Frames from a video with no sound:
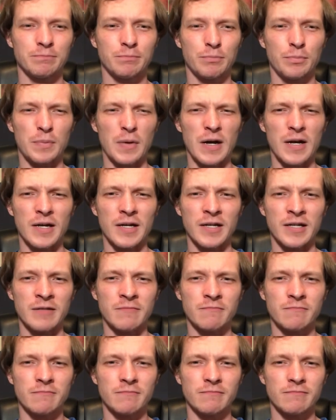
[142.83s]
But,
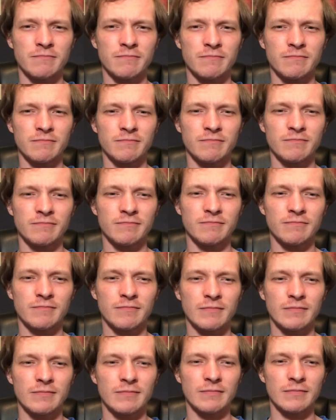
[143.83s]

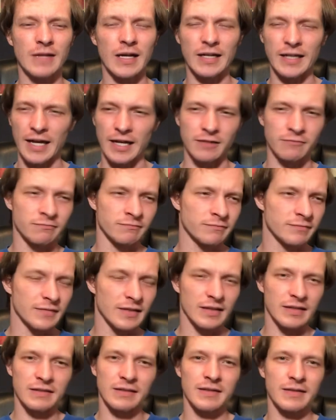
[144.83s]
again...
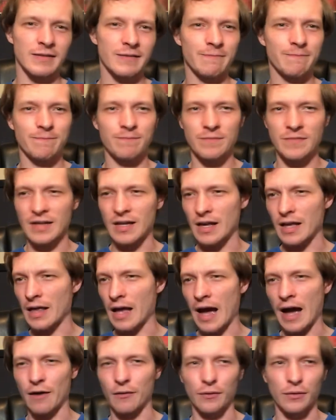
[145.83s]

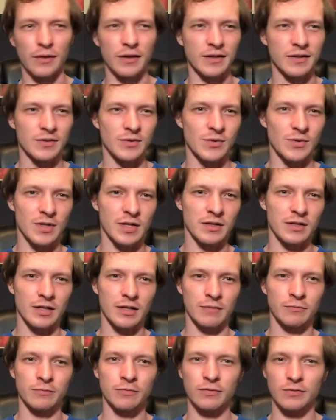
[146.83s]
how things end
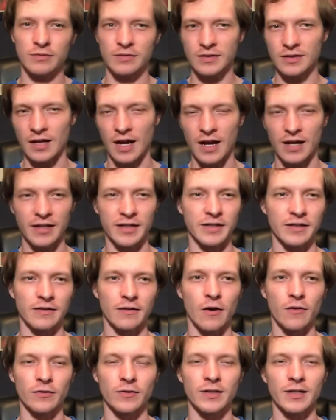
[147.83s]
up tying
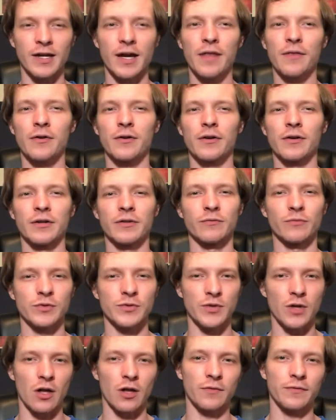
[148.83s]
all together and
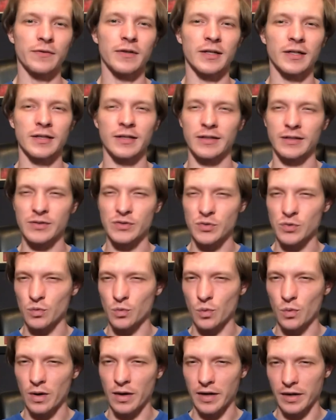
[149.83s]
resolving is
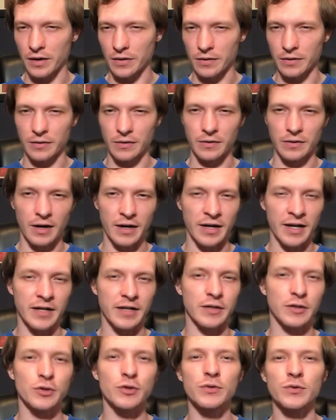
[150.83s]
where I had
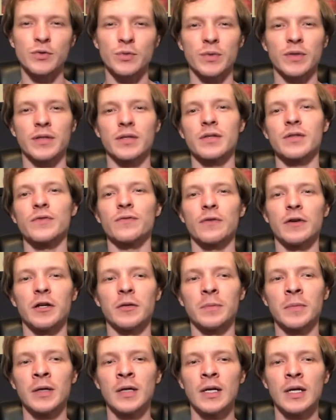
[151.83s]
issues with this
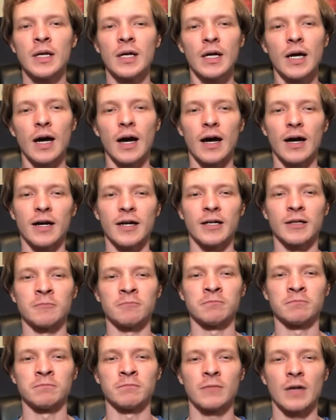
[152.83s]
film.
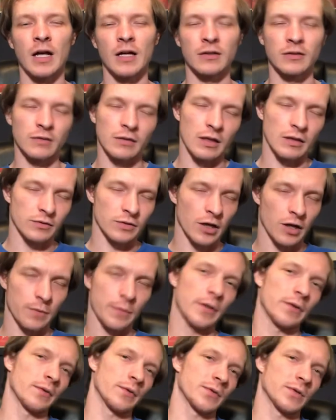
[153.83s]
I'll talk
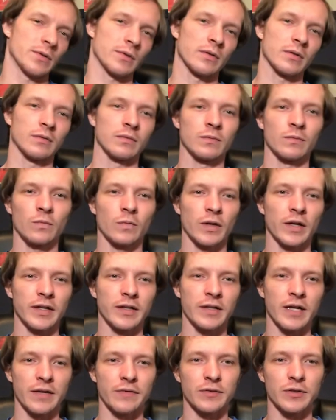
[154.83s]
about those when I
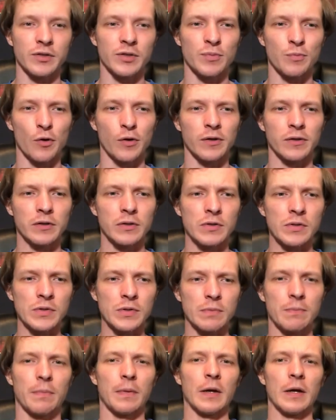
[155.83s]
dive into spoilers.
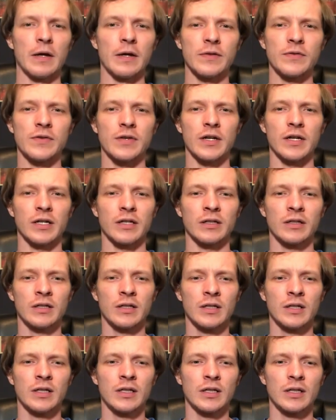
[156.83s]
But
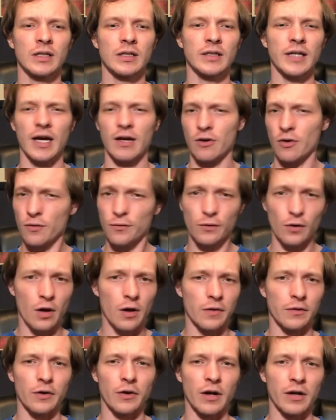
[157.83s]
yeah,
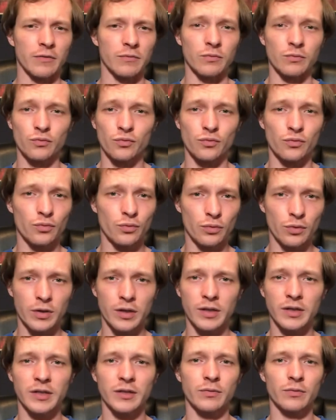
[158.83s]
overall though, I
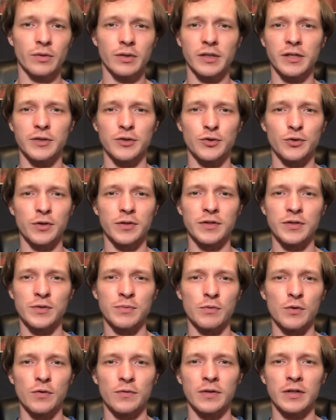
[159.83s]
really, really enjoyed this
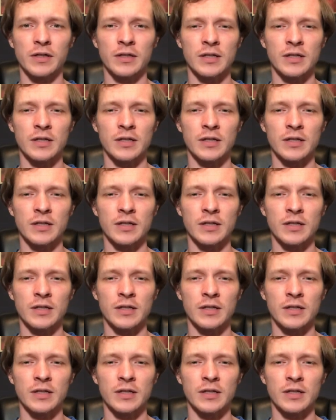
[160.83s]
movie.